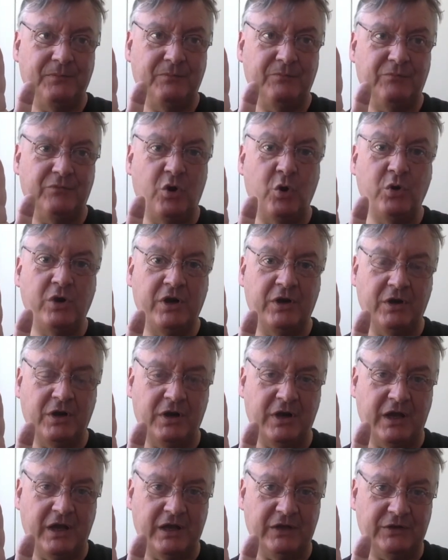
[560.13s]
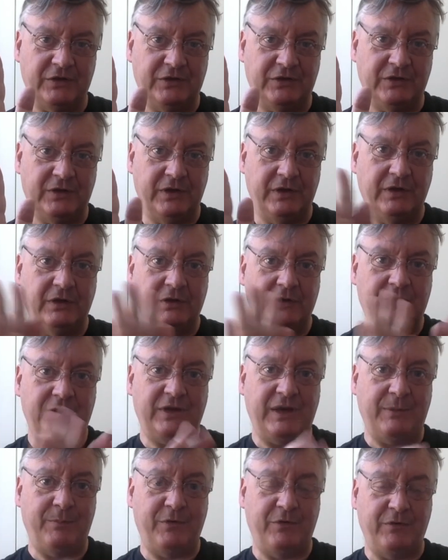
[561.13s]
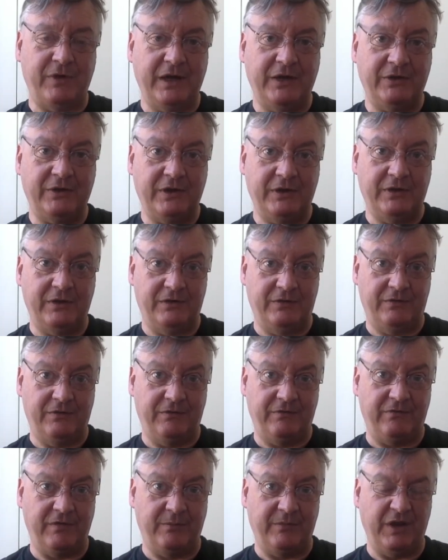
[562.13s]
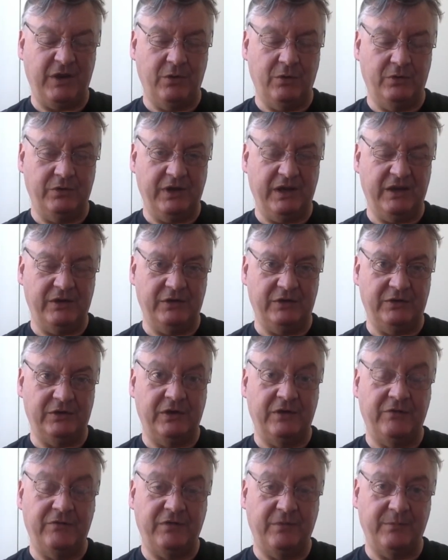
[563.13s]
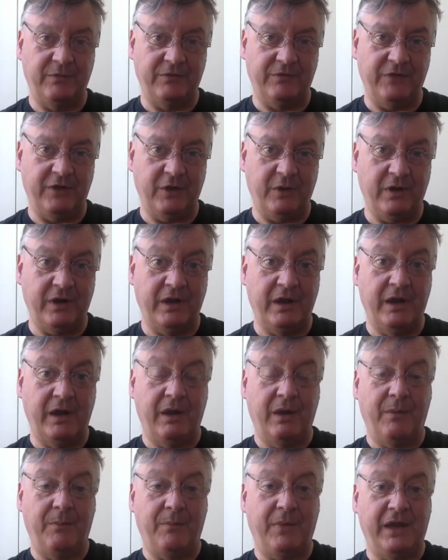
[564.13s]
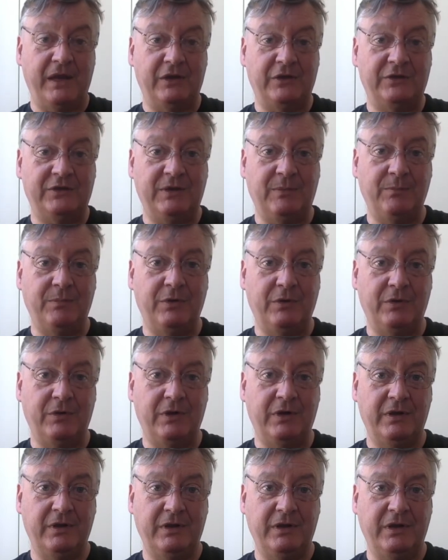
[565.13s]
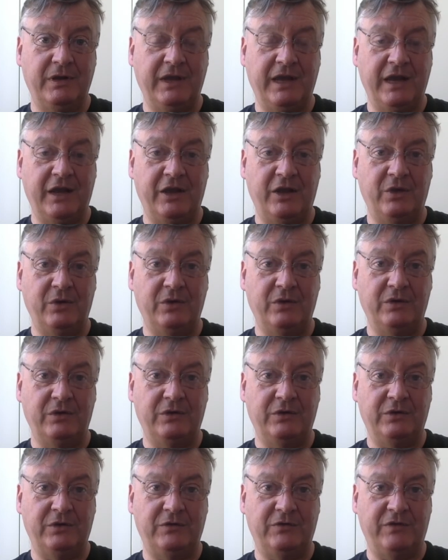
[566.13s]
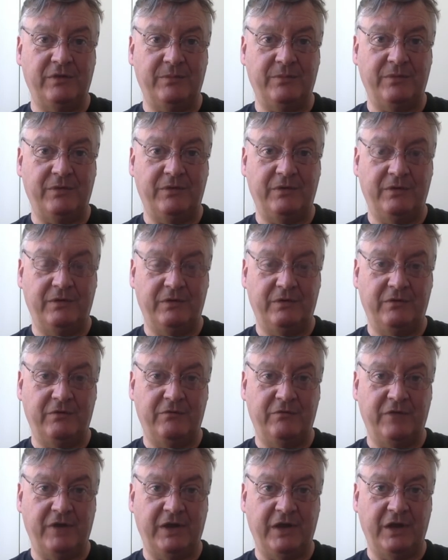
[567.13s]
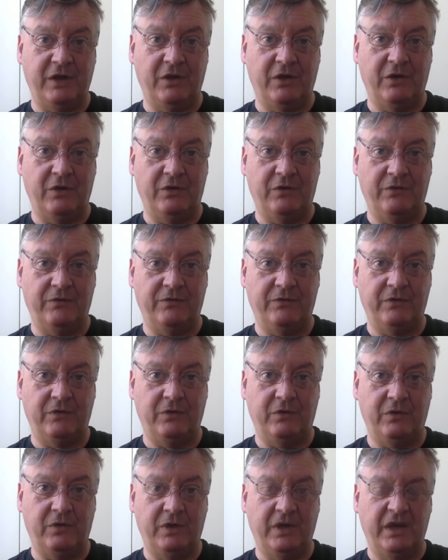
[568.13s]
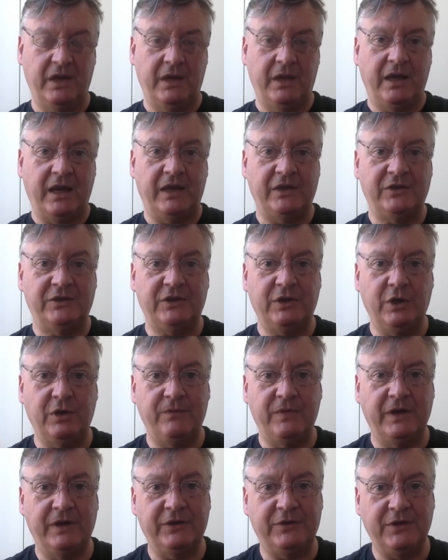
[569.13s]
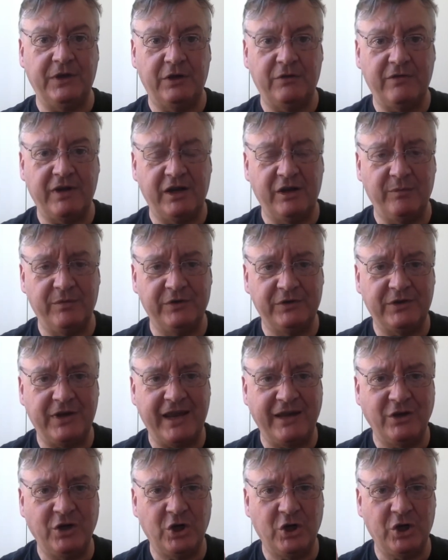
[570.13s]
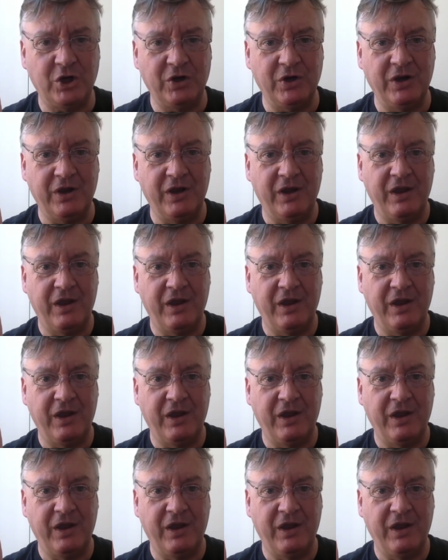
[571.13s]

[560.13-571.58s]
broken glass, separated from the audience, from the viewer, by a simple yellow strip running along the floor. And so you felt this incredible tension